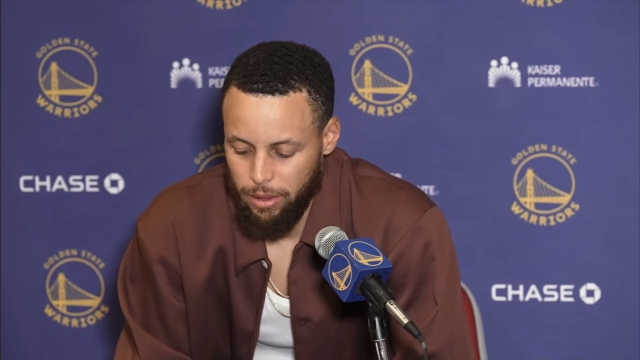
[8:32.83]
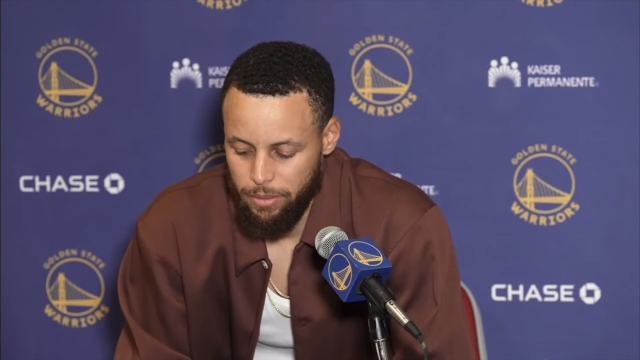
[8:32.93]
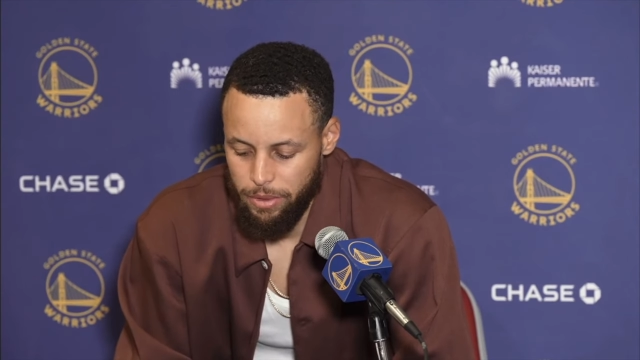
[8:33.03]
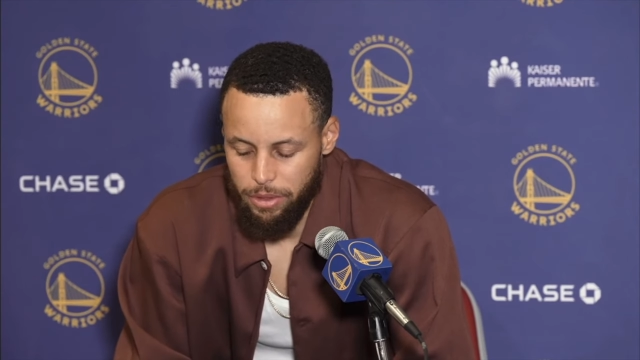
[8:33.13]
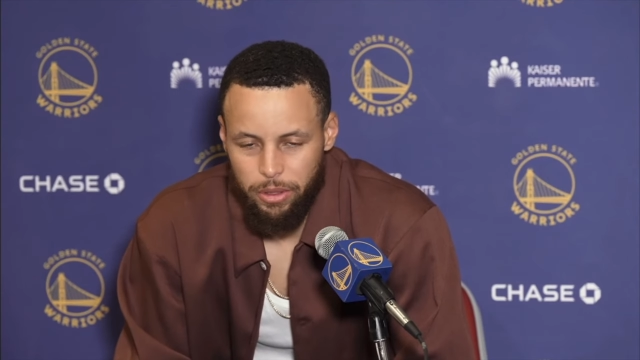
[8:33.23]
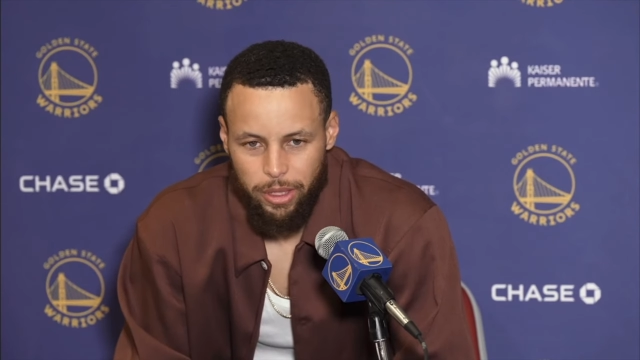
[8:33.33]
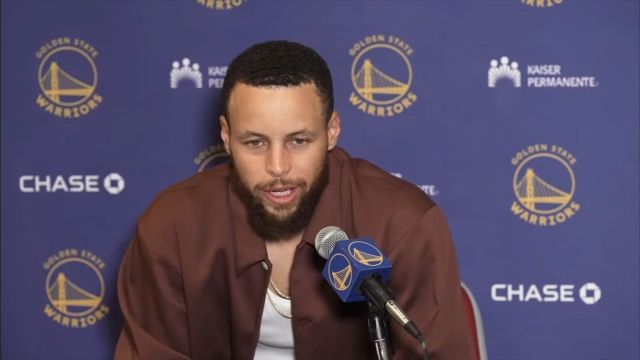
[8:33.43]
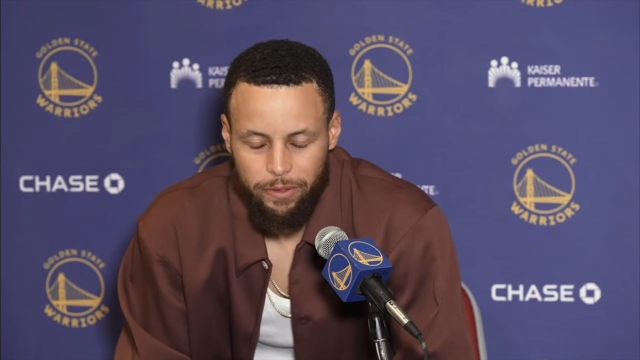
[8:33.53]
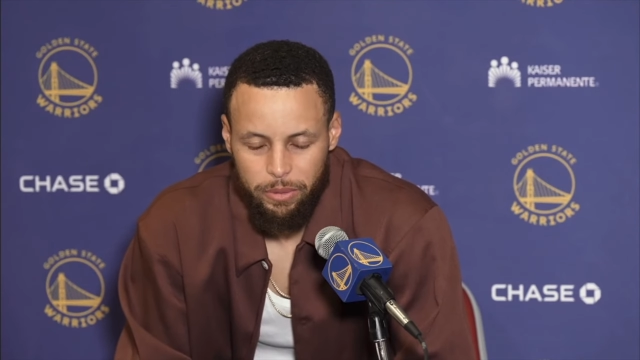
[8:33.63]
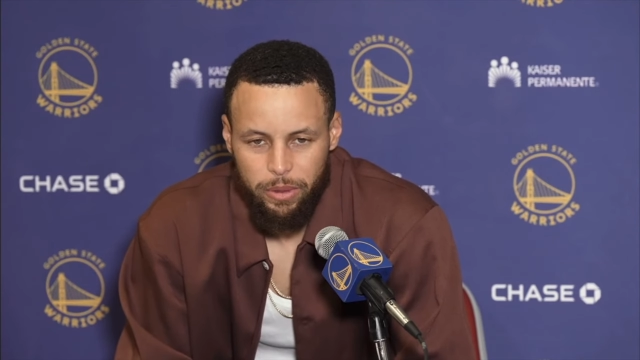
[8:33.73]
sure he'll
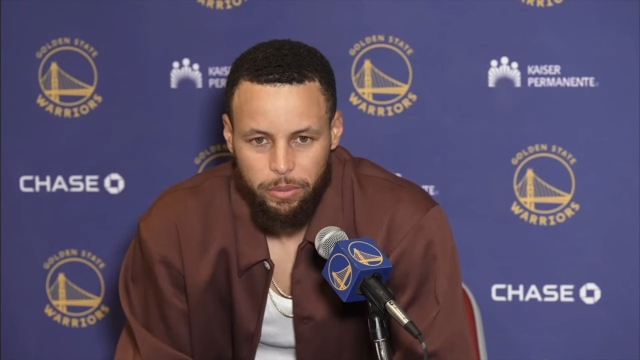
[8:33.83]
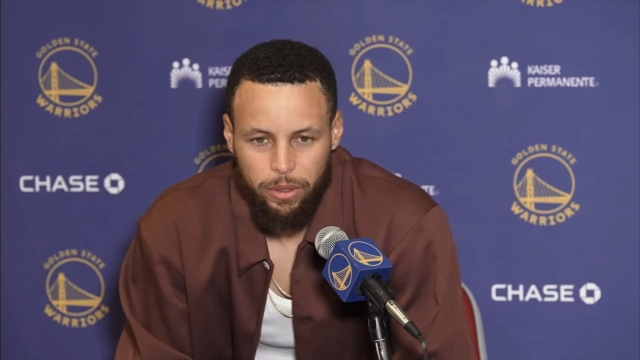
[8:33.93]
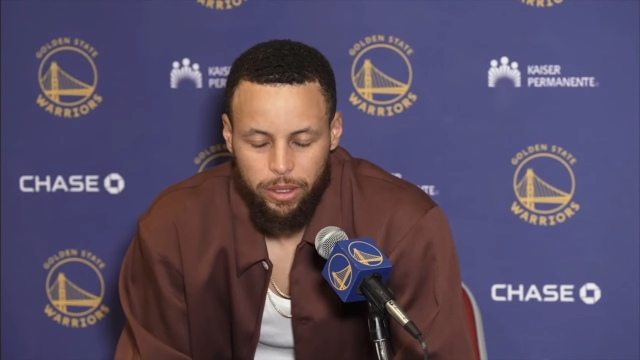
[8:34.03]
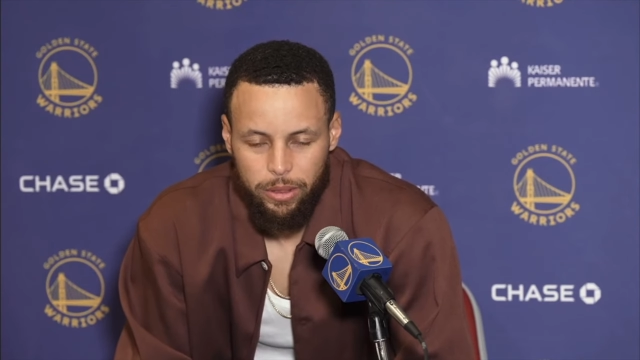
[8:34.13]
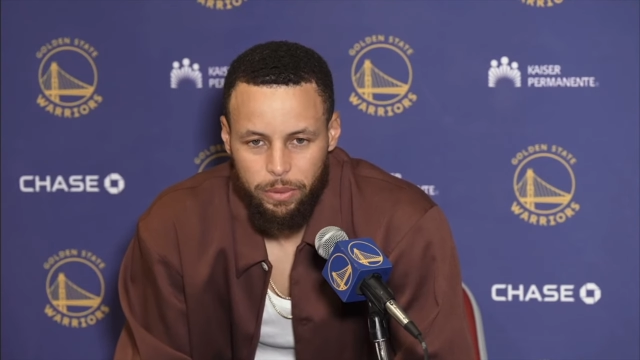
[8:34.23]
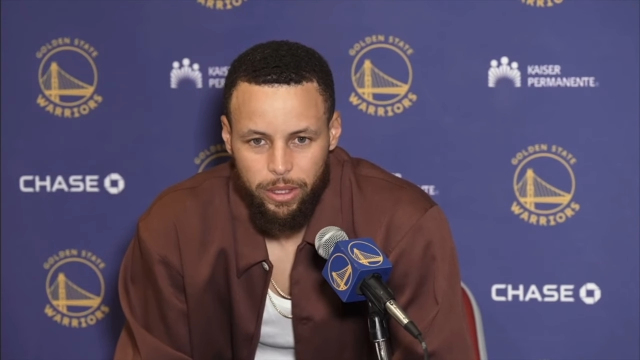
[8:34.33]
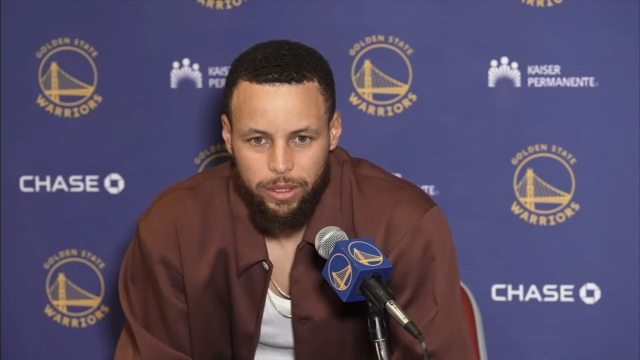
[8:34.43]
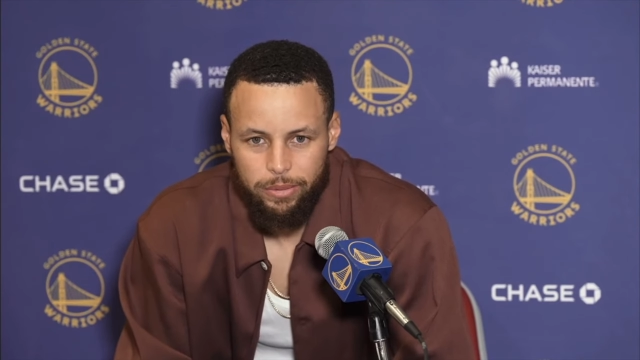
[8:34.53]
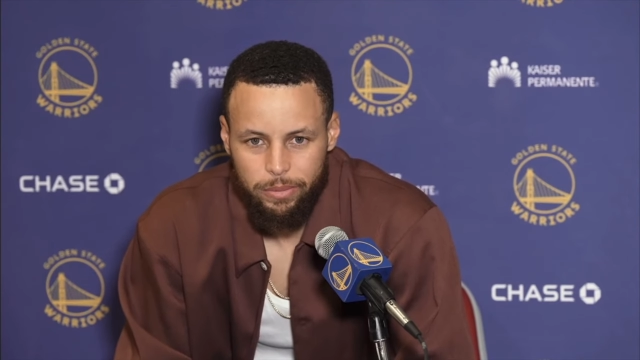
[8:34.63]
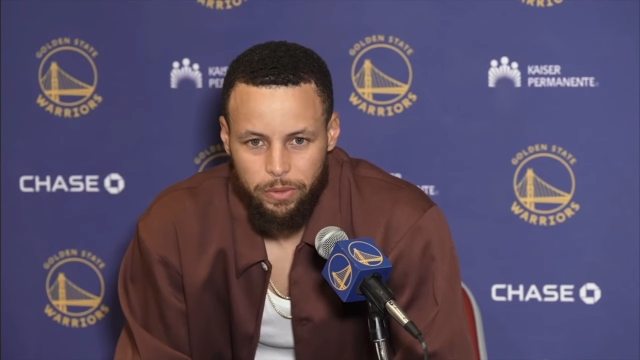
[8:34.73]
have them in a pretty good
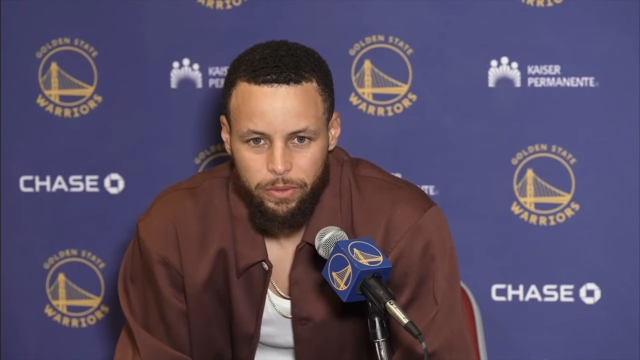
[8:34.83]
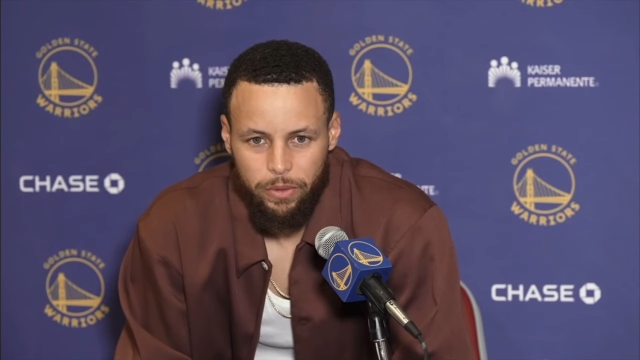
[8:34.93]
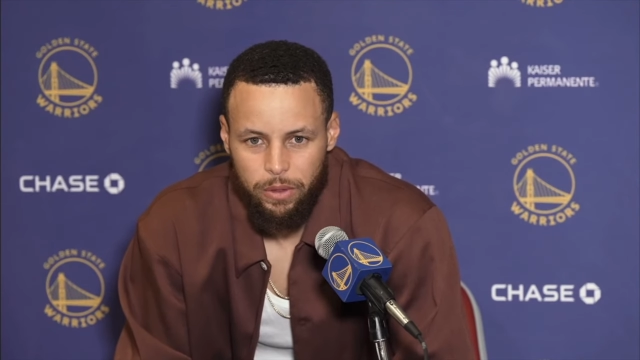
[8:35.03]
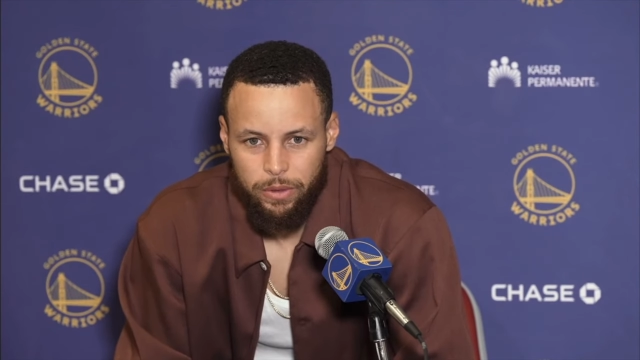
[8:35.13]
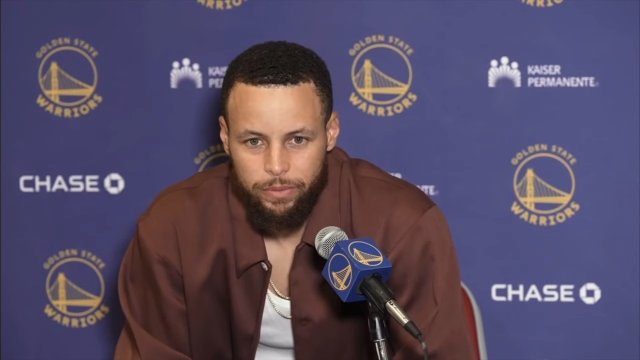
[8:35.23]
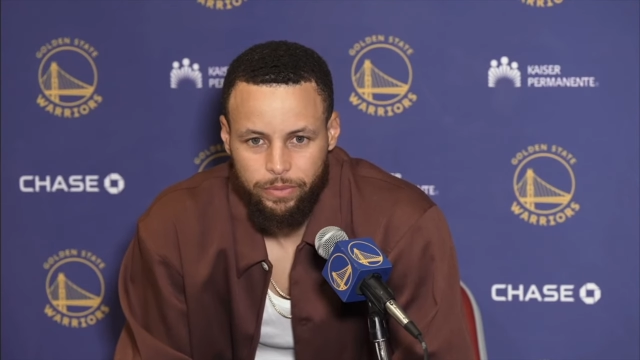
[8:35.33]
place moving forward.